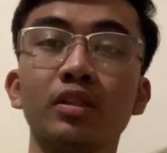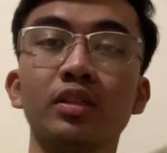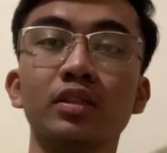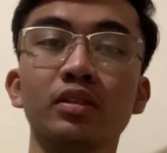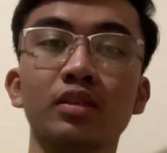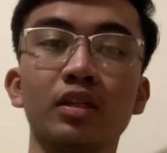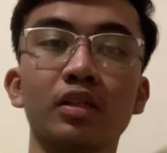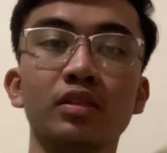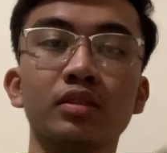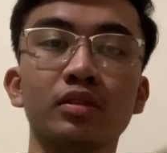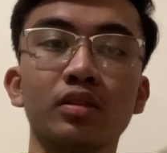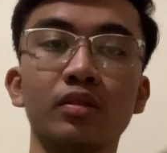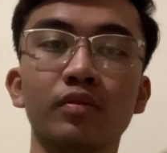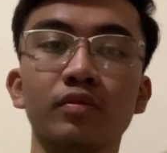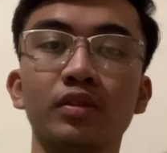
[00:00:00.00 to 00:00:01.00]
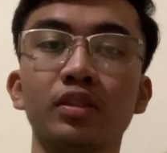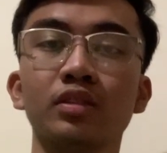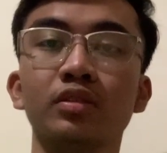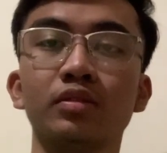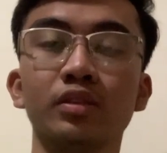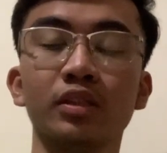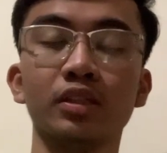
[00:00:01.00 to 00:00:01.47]
distance of this
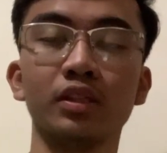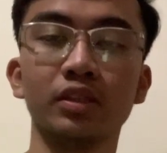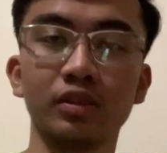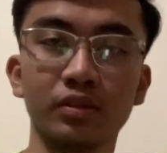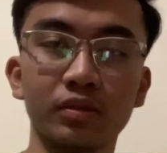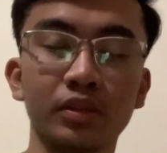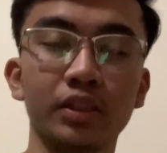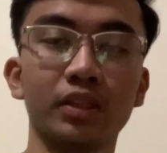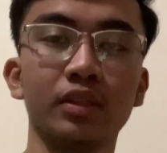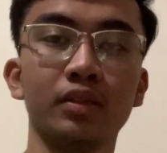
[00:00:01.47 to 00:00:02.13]
string is 3.